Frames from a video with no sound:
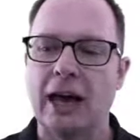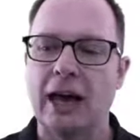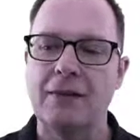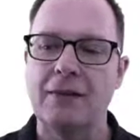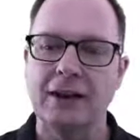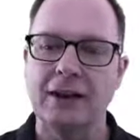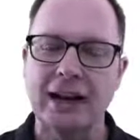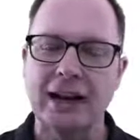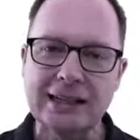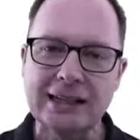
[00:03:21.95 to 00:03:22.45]

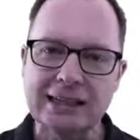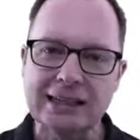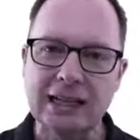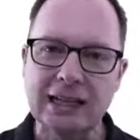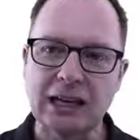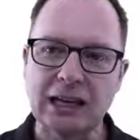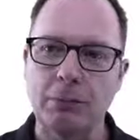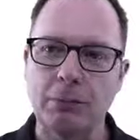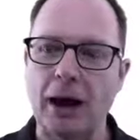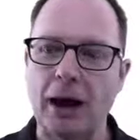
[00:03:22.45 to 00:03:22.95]
And the nice
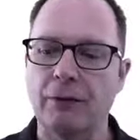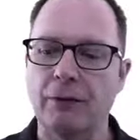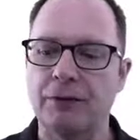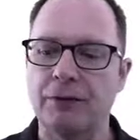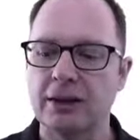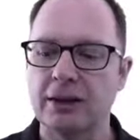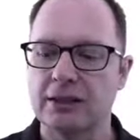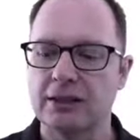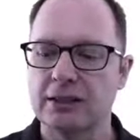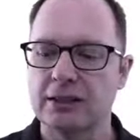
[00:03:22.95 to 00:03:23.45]
thing
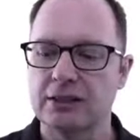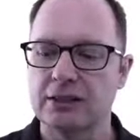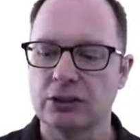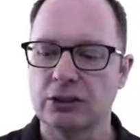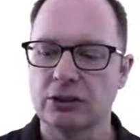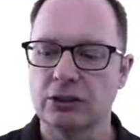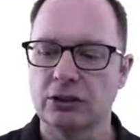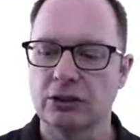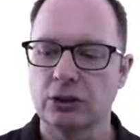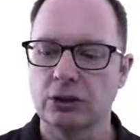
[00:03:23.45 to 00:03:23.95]
about this is
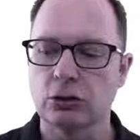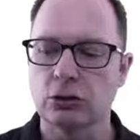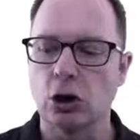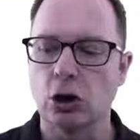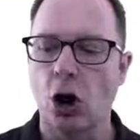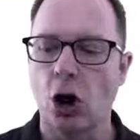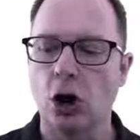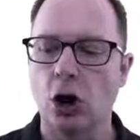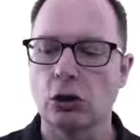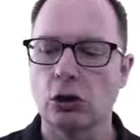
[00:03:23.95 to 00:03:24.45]
there's a little
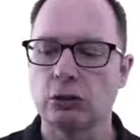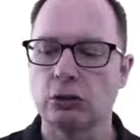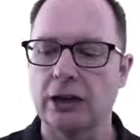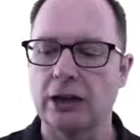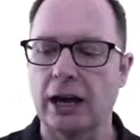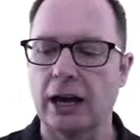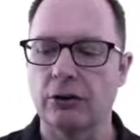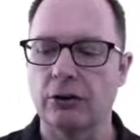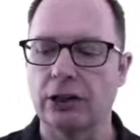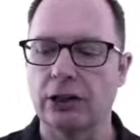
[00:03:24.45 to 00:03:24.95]
toggle
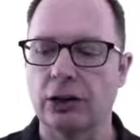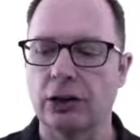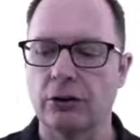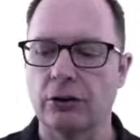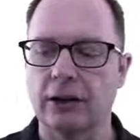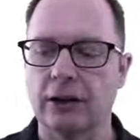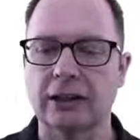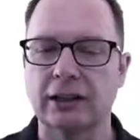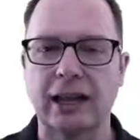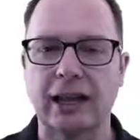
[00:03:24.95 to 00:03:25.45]
down
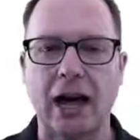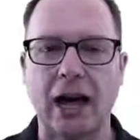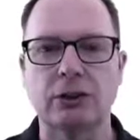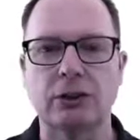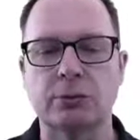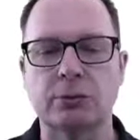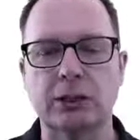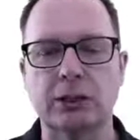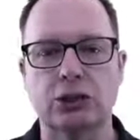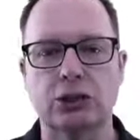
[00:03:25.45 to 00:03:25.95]
here that
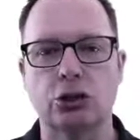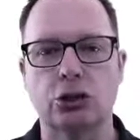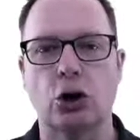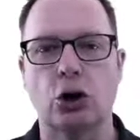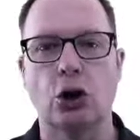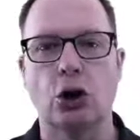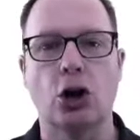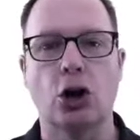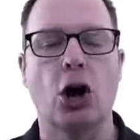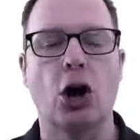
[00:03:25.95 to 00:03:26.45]
allows me to
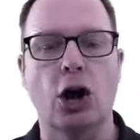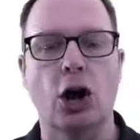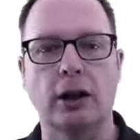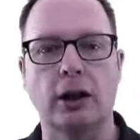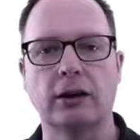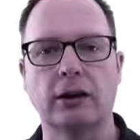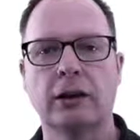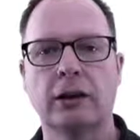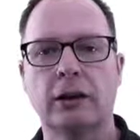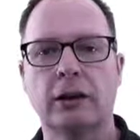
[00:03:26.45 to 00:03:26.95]
turn
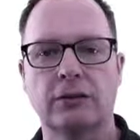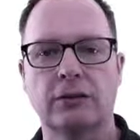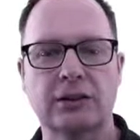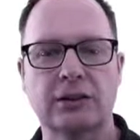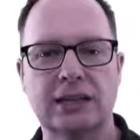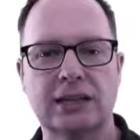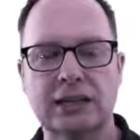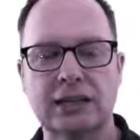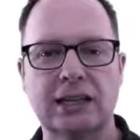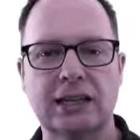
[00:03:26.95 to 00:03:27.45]
on
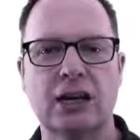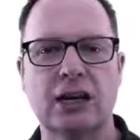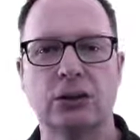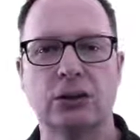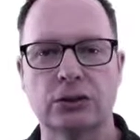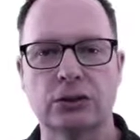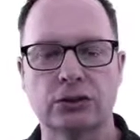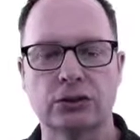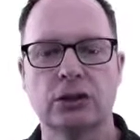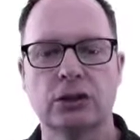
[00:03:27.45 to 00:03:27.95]
the
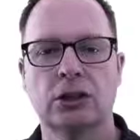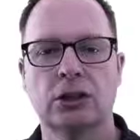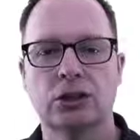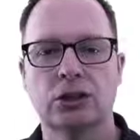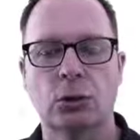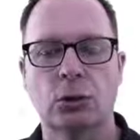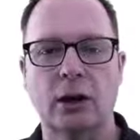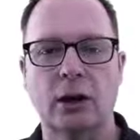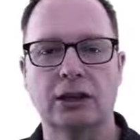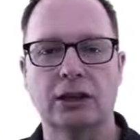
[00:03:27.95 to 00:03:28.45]
details.
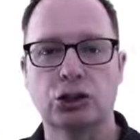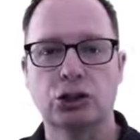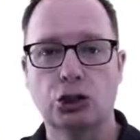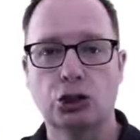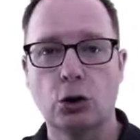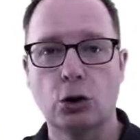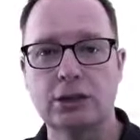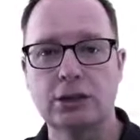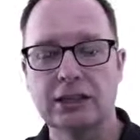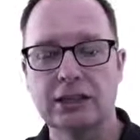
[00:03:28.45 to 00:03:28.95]
So I can
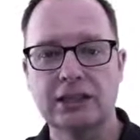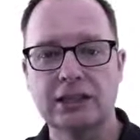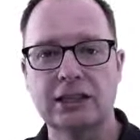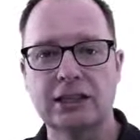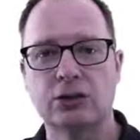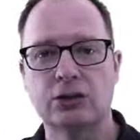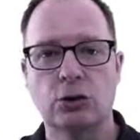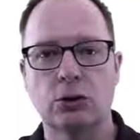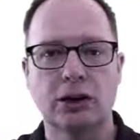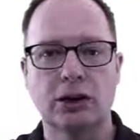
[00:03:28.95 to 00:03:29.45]
show the
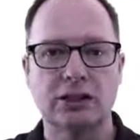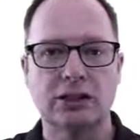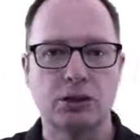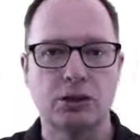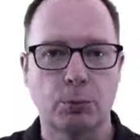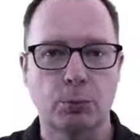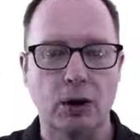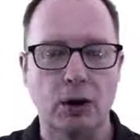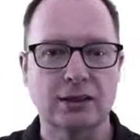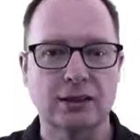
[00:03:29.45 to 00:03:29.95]
details or I can
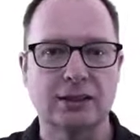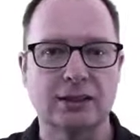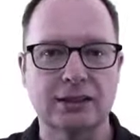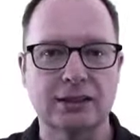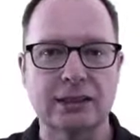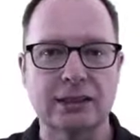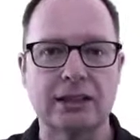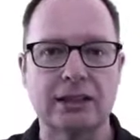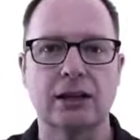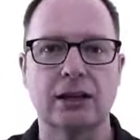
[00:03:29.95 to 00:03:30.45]
suppress the
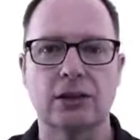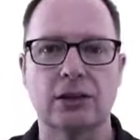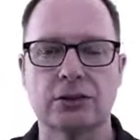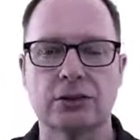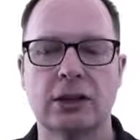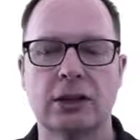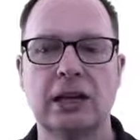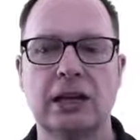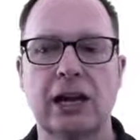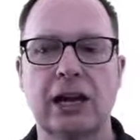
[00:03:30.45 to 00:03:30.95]

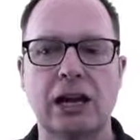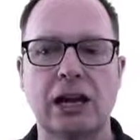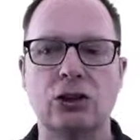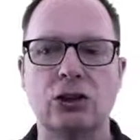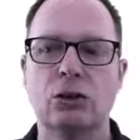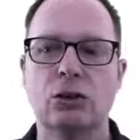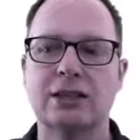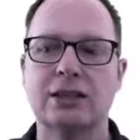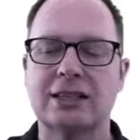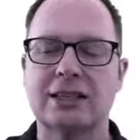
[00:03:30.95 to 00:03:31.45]
details.
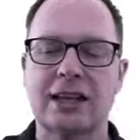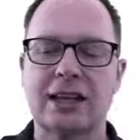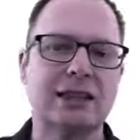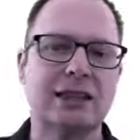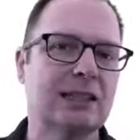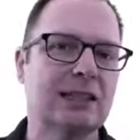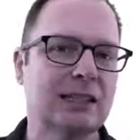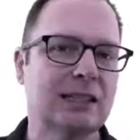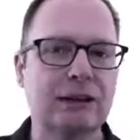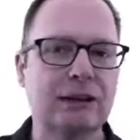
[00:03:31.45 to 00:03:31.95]
And you can
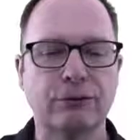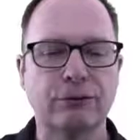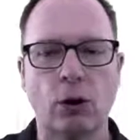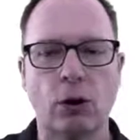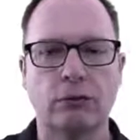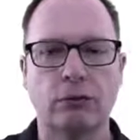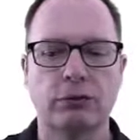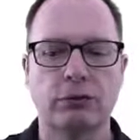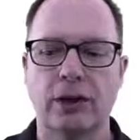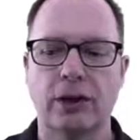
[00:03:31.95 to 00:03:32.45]
set the
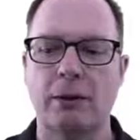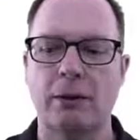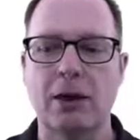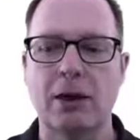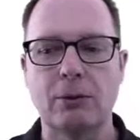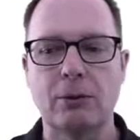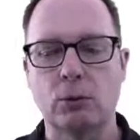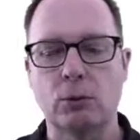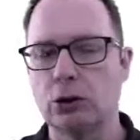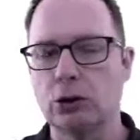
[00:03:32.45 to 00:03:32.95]
default for that.
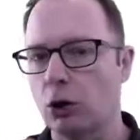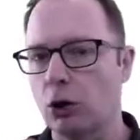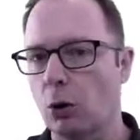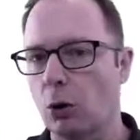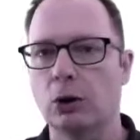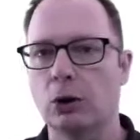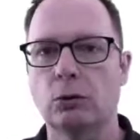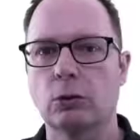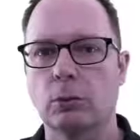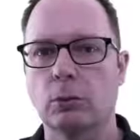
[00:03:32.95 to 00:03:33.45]
Maybe when you
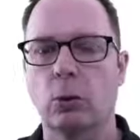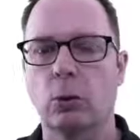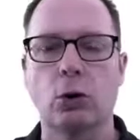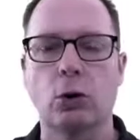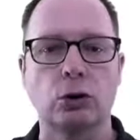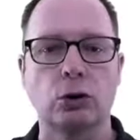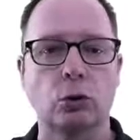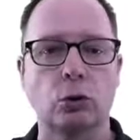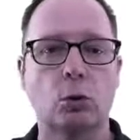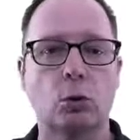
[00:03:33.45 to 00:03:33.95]
go into the
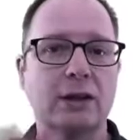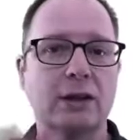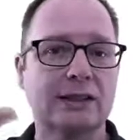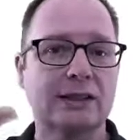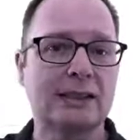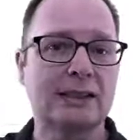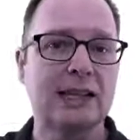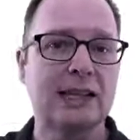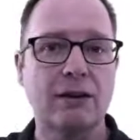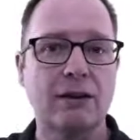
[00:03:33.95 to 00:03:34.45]
report, you want
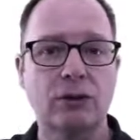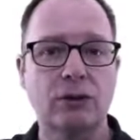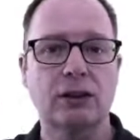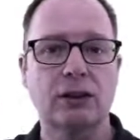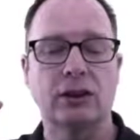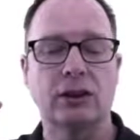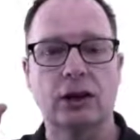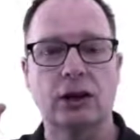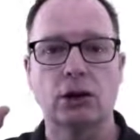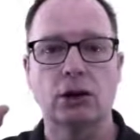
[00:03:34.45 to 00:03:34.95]
to see
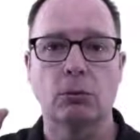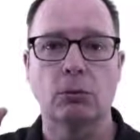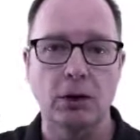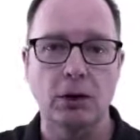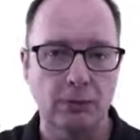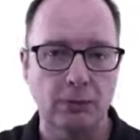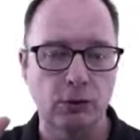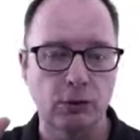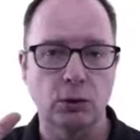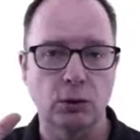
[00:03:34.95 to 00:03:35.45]
everything, or
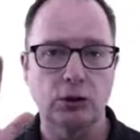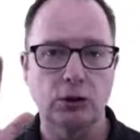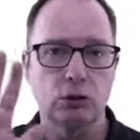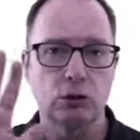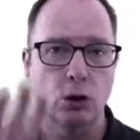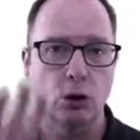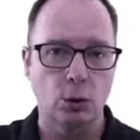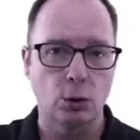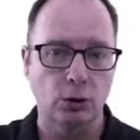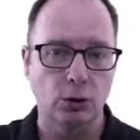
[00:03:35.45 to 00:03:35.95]
maybe when
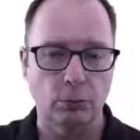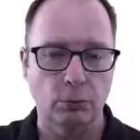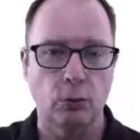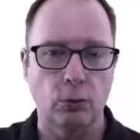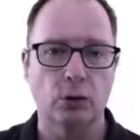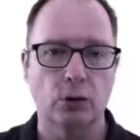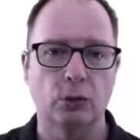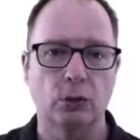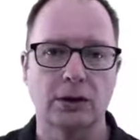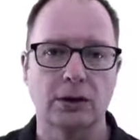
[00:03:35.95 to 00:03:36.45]
you go into the
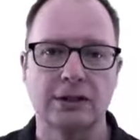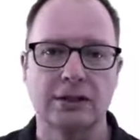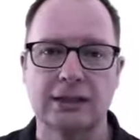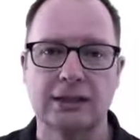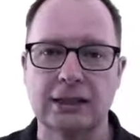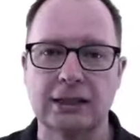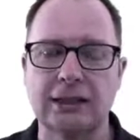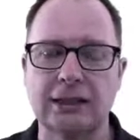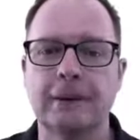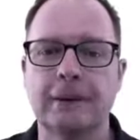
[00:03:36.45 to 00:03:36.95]
report, you want to
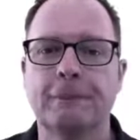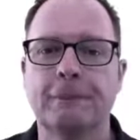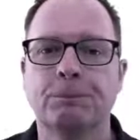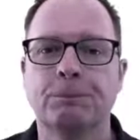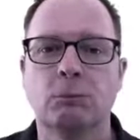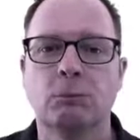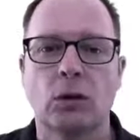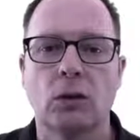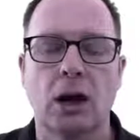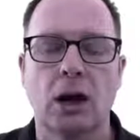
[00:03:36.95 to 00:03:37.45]
see
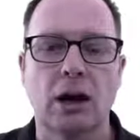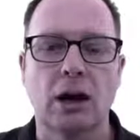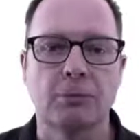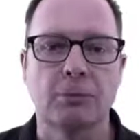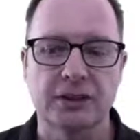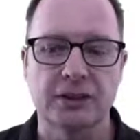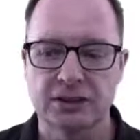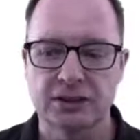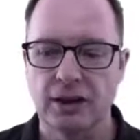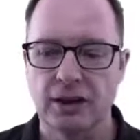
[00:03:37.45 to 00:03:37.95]

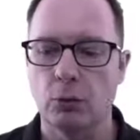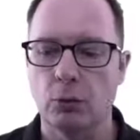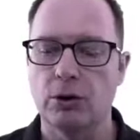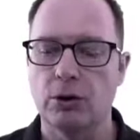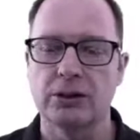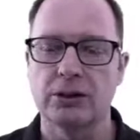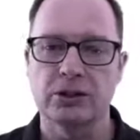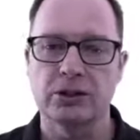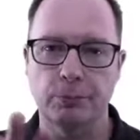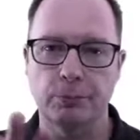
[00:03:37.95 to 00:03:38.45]
the
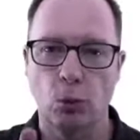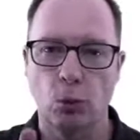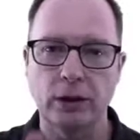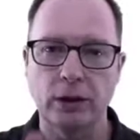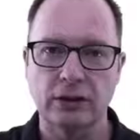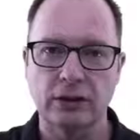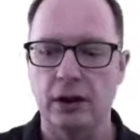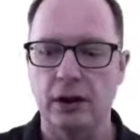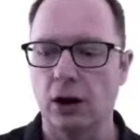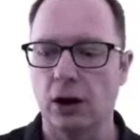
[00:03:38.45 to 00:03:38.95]
summaries. The
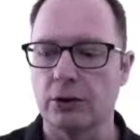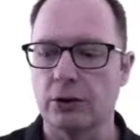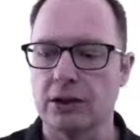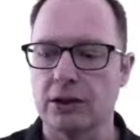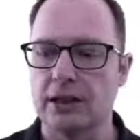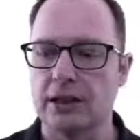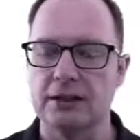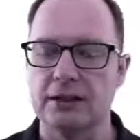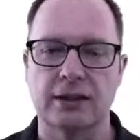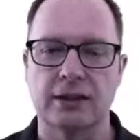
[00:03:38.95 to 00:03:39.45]
point there
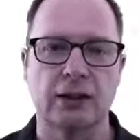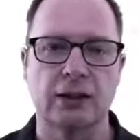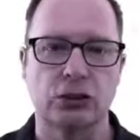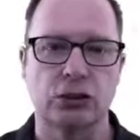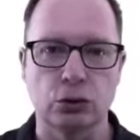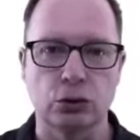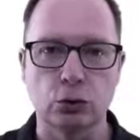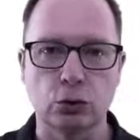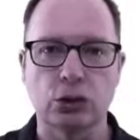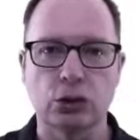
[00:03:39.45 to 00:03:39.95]
is
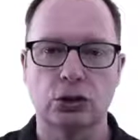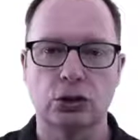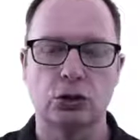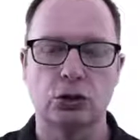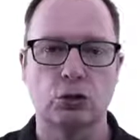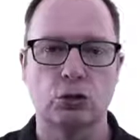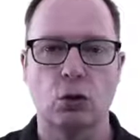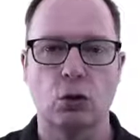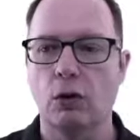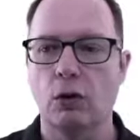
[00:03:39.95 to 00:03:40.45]
that you can
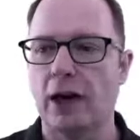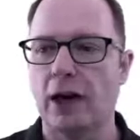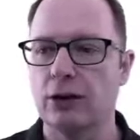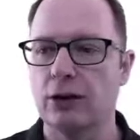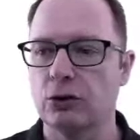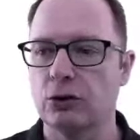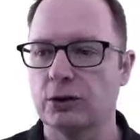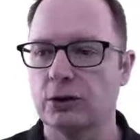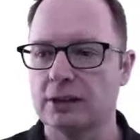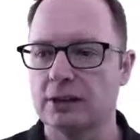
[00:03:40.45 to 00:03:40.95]
control
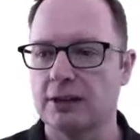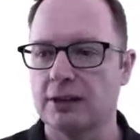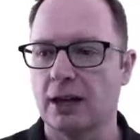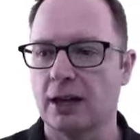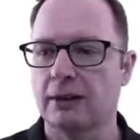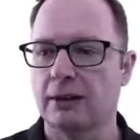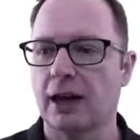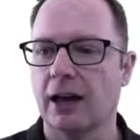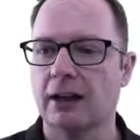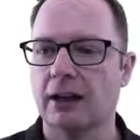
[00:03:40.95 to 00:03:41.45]
that and you can
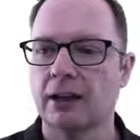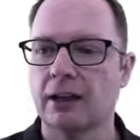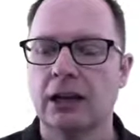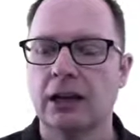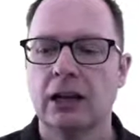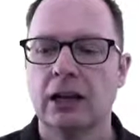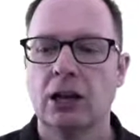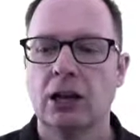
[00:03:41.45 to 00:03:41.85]
set that.